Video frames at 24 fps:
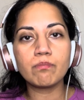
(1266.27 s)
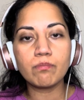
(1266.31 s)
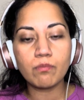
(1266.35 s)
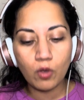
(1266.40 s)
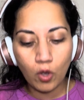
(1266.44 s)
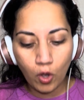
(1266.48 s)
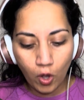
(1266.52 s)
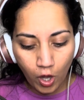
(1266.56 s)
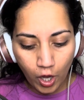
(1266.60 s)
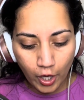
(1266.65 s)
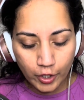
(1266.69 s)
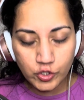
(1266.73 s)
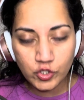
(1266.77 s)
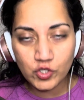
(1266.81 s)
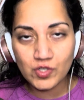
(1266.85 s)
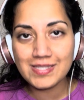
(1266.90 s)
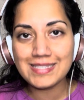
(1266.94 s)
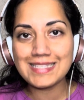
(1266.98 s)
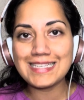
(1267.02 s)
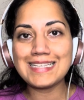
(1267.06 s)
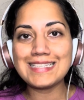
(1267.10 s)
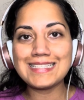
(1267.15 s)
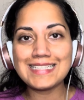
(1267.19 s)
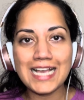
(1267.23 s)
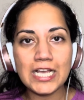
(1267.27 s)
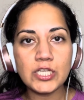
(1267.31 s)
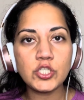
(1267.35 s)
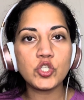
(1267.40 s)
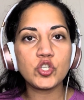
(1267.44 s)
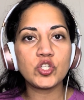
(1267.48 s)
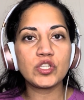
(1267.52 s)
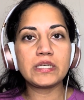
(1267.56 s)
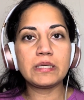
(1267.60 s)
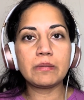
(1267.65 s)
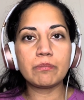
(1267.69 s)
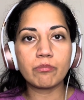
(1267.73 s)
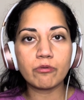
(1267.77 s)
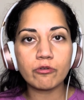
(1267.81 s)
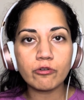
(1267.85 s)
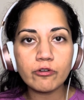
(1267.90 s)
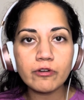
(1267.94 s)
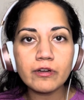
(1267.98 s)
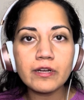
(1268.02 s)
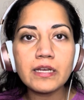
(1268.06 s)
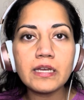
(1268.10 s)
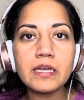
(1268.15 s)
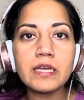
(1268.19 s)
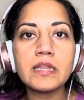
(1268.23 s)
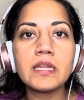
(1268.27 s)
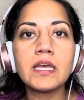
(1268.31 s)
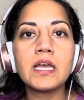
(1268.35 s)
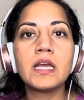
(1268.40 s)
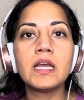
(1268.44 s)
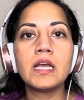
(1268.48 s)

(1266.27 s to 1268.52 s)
consciously, intentionally breathe,